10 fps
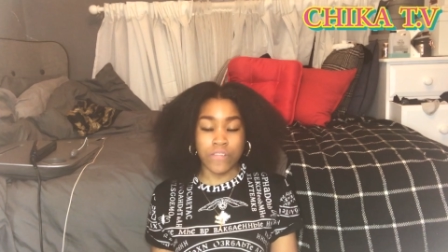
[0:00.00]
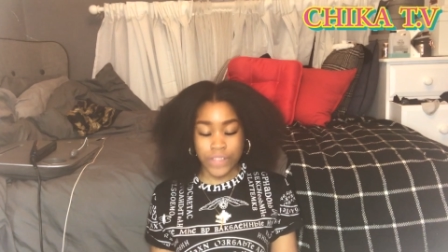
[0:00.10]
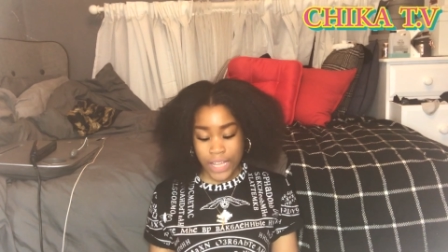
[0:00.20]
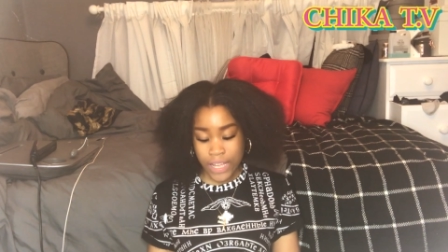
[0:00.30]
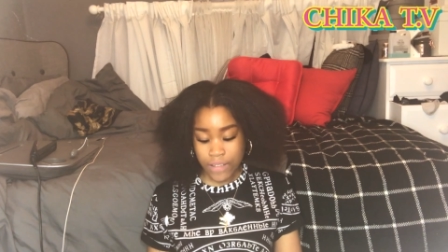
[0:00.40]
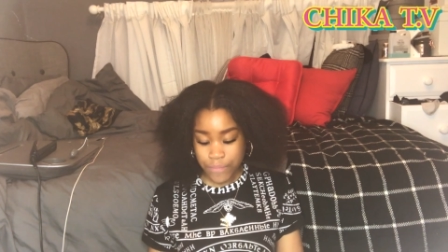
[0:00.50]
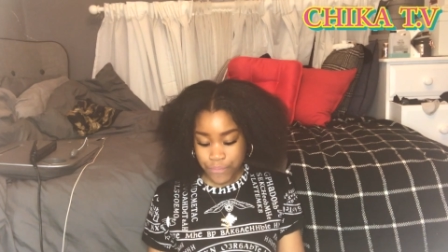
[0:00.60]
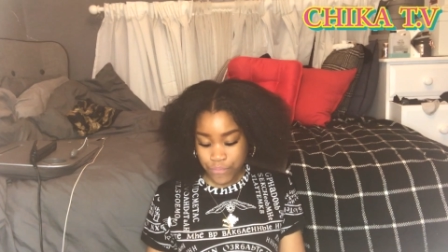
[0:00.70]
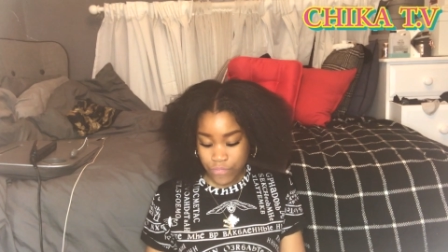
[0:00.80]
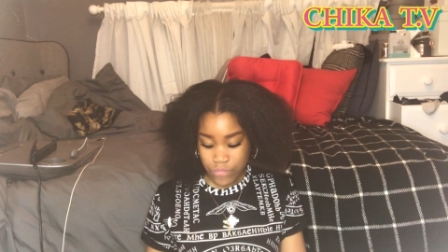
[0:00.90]
of that.
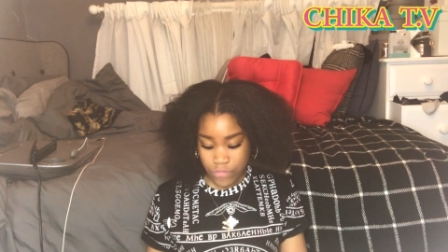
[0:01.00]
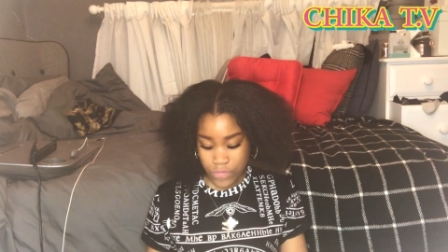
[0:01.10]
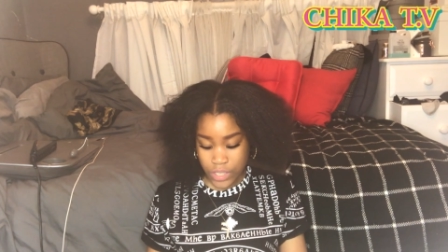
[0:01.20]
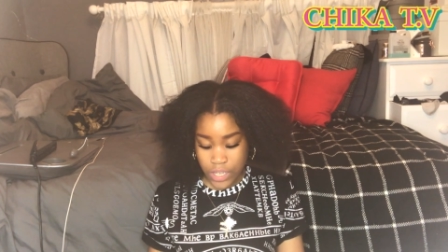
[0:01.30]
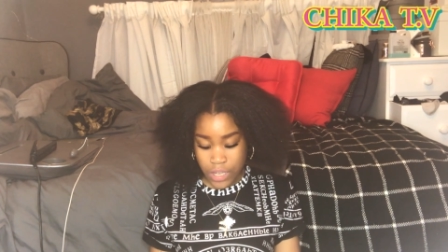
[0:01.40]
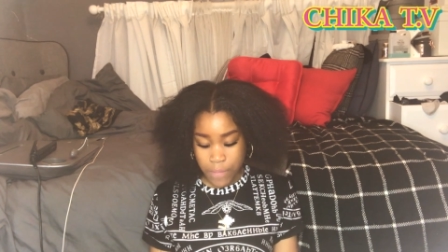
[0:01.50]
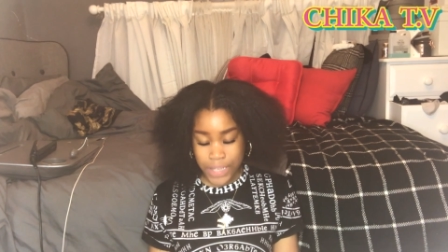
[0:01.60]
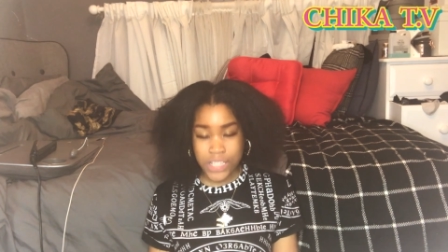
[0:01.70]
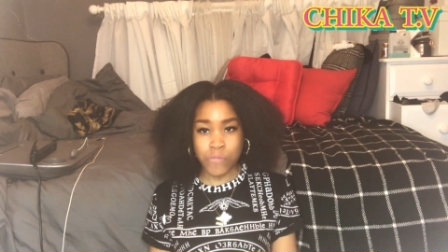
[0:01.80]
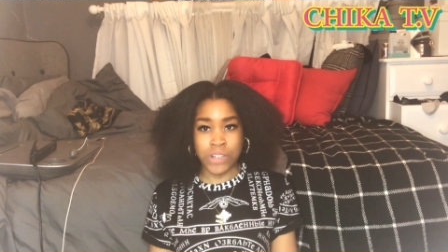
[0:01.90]
Um, I
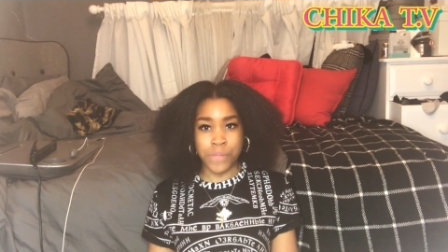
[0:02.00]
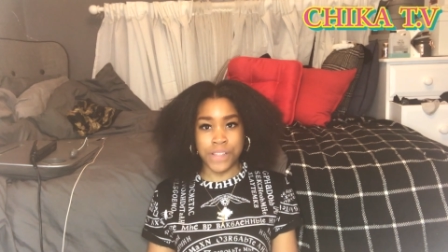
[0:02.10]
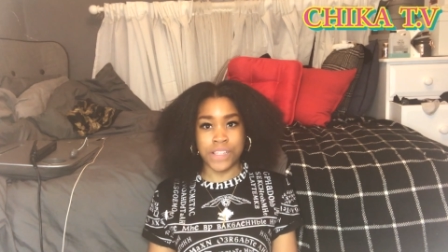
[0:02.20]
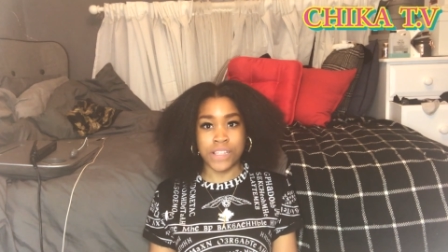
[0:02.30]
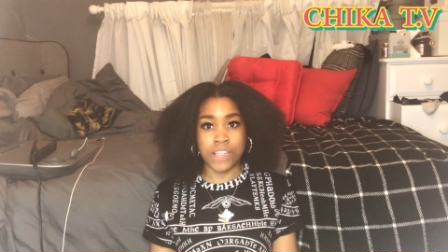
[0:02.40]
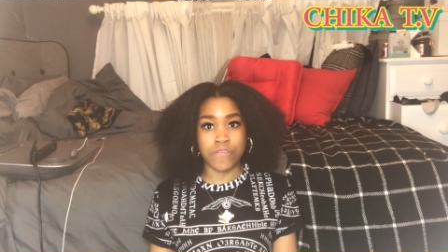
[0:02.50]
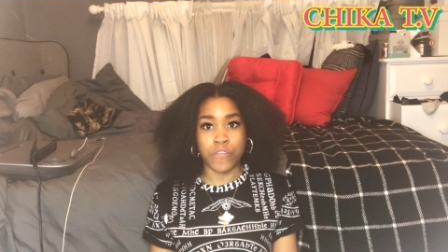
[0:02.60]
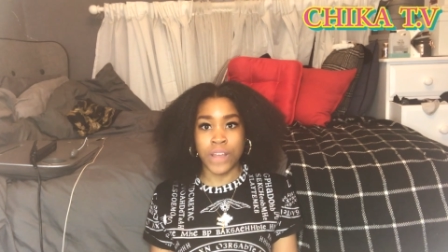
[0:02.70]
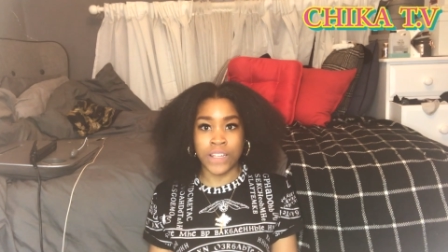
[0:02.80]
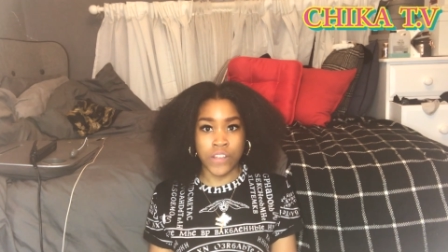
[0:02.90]
just want to be
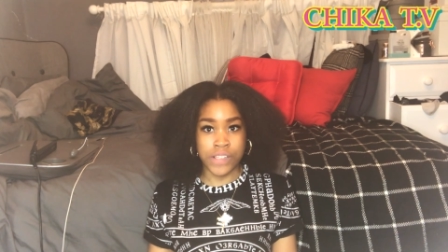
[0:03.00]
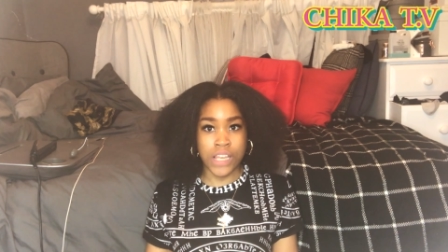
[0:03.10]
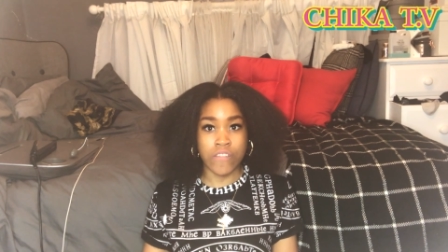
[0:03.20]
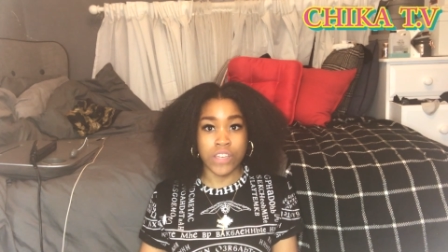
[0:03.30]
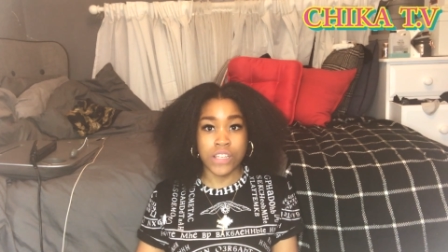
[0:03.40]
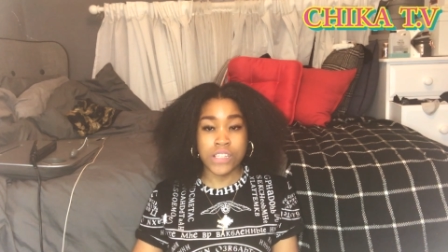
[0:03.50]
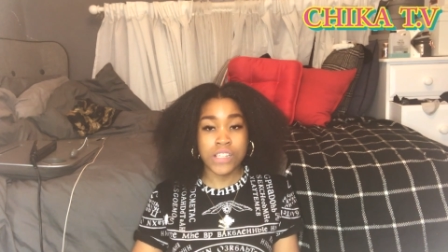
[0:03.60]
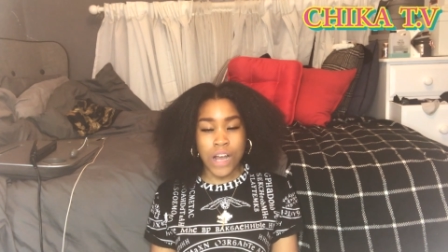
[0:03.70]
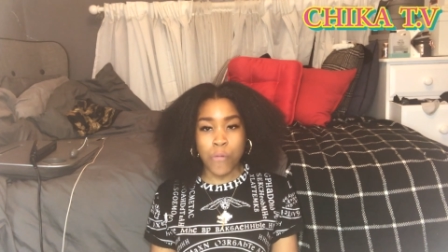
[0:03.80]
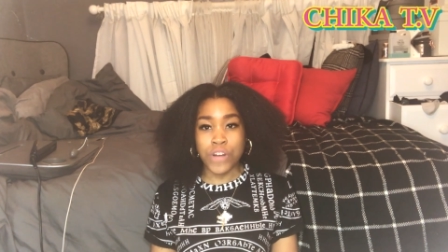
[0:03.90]
successful in those
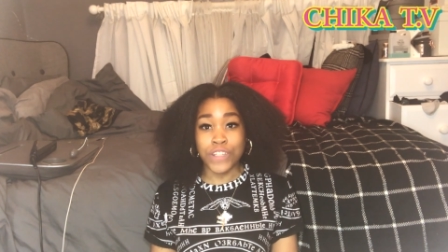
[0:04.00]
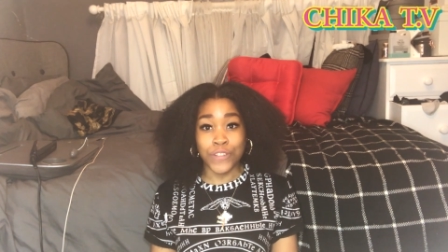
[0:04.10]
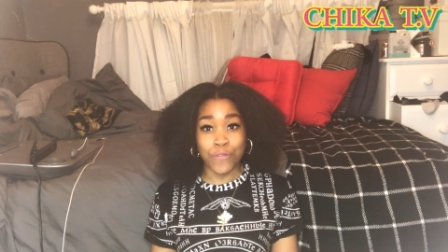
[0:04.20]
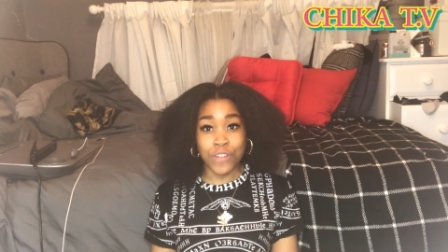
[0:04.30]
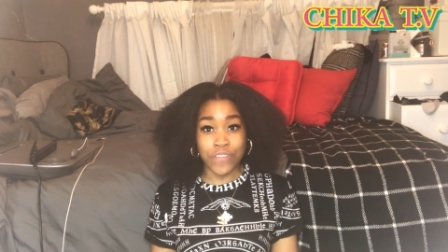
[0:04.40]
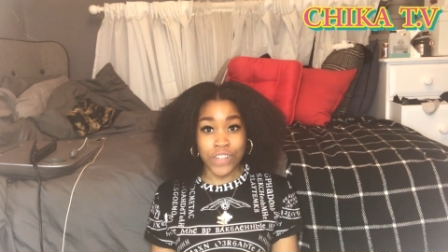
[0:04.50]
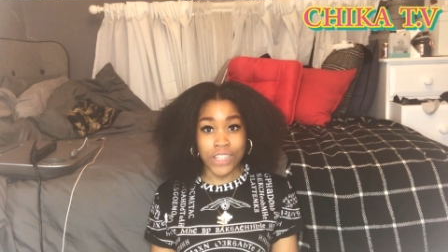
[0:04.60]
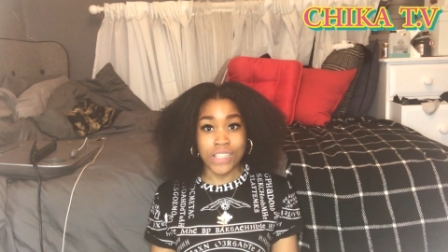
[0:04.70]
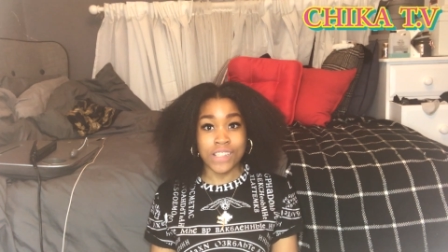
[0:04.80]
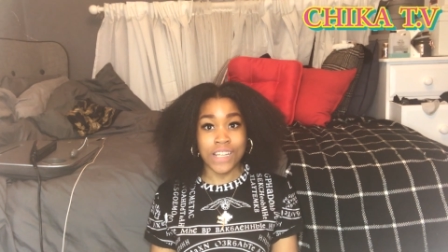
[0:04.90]
areas. I want to do all of
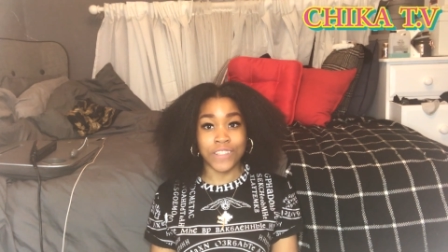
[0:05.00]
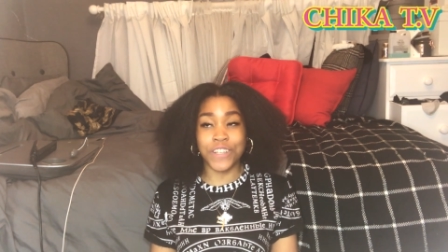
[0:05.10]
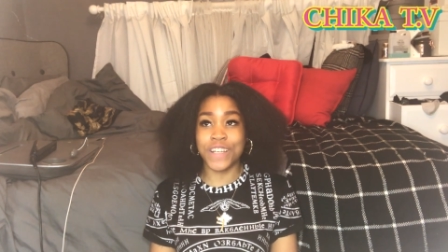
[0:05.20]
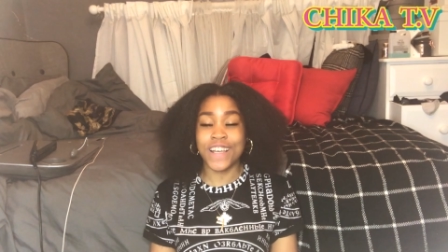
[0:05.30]
those.